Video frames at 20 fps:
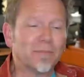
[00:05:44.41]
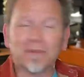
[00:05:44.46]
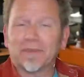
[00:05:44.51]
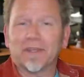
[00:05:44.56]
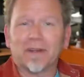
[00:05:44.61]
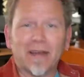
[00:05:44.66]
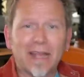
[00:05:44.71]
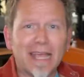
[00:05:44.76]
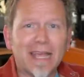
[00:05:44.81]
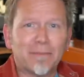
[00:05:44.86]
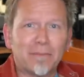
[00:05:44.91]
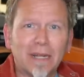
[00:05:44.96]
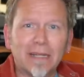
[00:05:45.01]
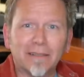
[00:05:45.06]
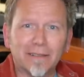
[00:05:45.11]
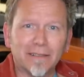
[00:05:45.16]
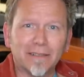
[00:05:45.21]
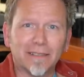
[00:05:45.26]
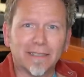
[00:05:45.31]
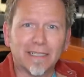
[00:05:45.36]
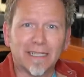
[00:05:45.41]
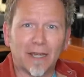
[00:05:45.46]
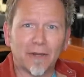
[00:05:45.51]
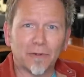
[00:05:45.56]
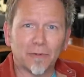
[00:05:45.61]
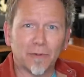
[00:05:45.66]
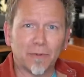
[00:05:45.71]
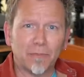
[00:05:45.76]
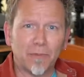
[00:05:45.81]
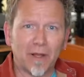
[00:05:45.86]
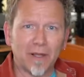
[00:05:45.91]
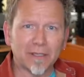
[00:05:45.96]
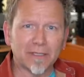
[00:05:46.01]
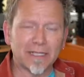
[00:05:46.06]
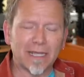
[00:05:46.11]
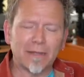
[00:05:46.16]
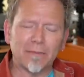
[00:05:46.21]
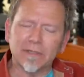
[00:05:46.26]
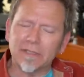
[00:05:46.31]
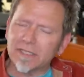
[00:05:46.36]
But there I had my little encounter with Paul
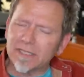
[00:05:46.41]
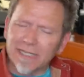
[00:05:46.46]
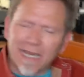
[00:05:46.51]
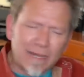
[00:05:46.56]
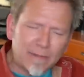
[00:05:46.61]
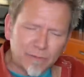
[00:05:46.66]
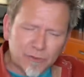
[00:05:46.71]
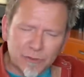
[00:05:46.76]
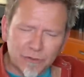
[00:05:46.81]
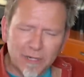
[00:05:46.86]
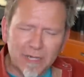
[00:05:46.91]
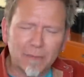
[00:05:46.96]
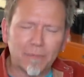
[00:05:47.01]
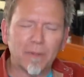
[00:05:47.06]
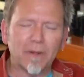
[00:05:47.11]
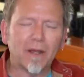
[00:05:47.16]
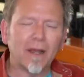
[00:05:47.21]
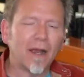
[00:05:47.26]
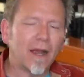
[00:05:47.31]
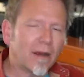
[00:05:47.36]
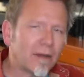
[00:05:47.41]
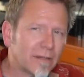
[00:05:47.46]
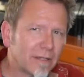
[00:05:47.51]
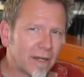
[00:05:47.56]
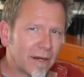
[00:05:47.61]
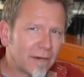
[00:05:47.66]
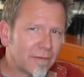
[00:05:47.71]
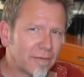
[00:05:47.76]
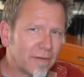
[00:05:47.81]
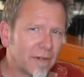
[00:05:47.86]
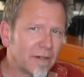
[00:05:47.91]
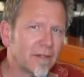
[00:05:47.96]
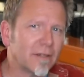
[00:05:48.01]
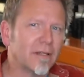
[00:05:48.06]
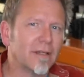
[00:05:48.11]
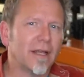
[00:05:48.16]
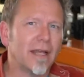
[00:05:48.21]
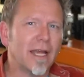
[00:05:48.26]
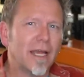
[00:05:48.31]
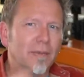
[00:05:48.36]
Simon. Same trip, Art
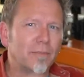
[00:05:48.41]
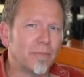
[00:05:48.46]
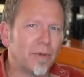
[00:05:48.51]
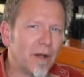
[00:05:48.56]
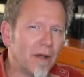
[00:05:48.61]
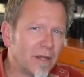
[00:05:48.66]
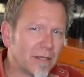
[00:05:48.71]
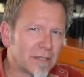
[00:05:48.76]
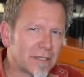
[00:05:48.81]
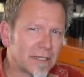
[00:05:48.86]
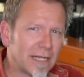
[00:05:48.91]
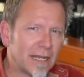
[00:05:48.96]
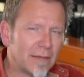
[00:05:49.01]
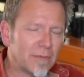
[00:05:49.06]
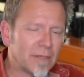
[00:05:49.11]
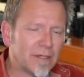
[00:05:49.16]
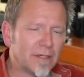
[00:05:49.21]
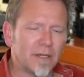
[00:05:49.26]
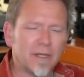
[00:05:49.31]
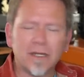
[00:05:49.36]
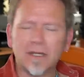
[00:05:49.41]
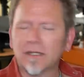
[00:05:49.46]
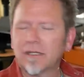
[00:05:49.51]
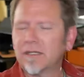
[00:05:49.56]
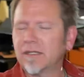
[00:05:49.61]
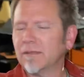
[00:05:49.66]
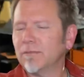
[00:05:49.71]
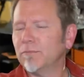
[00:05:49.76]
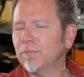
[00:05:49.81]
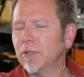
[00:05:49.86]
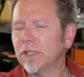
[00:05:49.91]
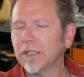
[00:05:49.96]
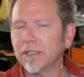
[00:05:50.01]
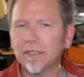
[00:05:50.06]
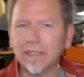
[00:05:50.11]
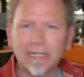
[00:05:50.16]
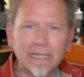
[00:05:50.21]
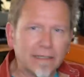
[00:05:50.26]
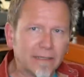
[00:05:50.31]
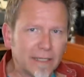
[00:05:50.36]
Garfunkel and Paul Simon,
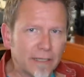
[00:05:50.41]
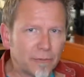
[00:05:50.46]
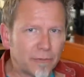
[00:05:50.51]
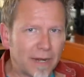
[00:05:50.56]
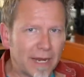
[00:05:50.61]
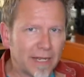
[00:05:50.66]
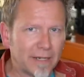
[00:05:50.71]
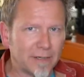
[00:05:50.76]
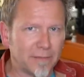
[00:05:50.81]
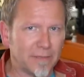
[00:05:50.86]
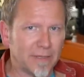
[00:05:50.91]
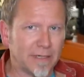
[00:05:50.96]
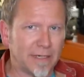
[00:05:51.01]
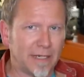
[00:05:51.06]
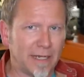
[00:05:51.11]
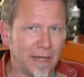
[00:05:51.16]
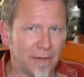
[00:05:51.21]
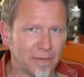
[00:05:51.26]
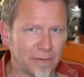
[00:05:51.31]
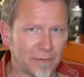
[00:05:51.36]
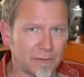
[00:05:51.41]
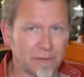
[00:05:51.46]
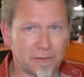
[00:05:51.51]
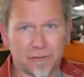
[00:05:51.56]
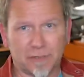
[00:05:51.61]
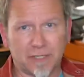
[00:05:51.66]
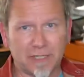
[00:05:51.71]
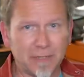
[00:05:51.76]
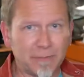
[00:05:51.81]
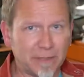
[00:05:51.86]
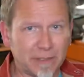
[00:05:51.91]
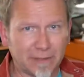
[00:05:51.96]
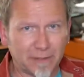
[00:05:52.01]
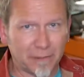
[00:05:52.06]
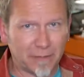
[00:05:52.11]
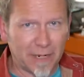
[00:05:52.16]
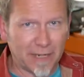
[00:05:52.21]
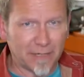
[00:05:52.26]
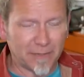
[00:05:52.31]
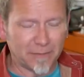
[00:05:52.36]
completely random encounters, or seemingly
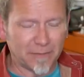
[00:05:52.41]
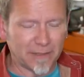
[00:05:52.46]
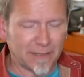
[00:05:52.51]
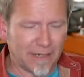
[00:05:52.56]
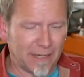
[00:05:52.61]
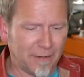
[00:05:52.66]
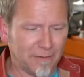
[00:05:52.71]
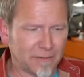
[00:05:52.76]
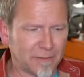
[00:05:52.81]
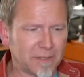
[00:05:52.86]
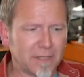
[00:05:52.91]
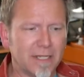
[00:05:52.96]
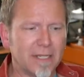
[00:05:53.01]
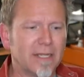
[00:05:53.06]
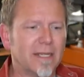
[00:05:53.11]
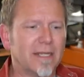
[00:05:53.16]
random encounters.